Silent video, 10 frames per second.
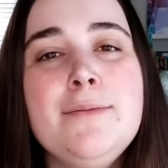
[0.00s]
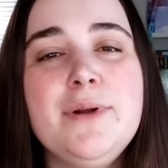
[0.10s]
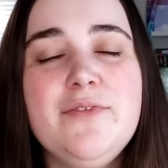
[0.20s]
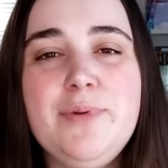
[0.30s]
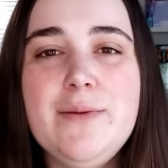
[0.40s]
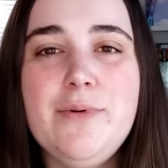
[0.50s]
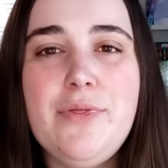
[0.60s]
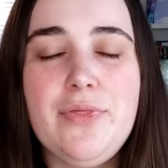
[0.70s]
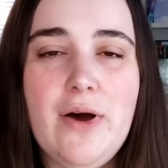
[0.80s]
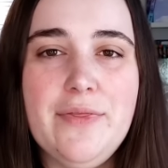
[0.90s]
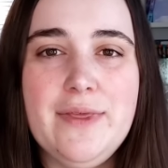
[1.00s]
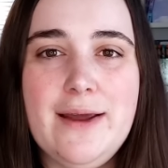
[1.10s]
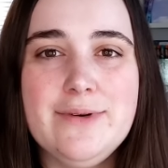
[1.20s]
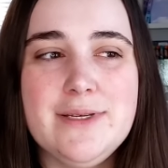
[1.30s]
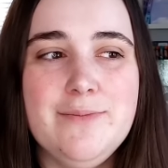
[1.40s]
But if people thought that I
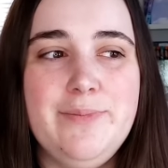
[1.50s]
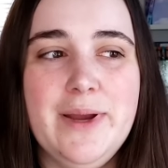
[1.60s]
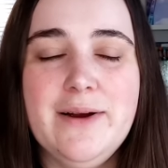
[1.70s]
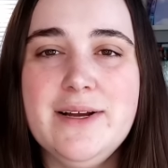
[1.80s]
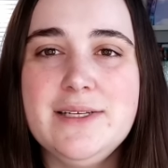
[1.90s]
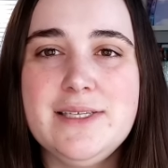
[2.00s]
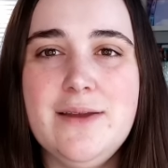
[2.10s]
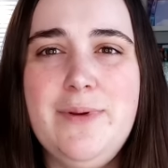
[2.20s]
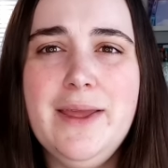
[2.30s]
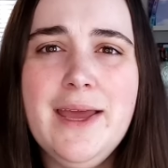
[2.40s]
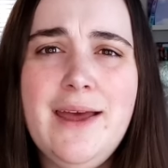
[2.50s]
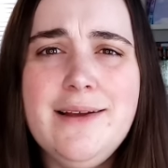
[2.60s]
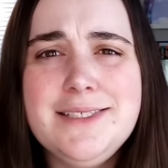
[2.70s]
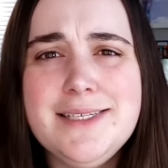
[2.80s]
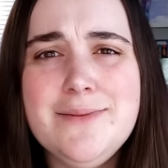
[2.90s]
was embarrassed, they'd be like,
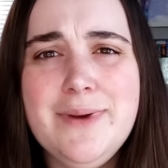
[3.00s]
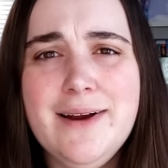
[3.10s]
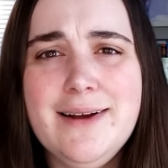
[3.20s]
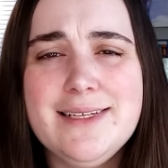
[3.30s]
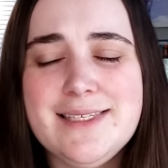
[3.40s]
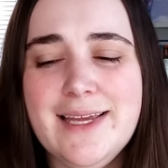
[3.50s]
huh, she's embarrassed.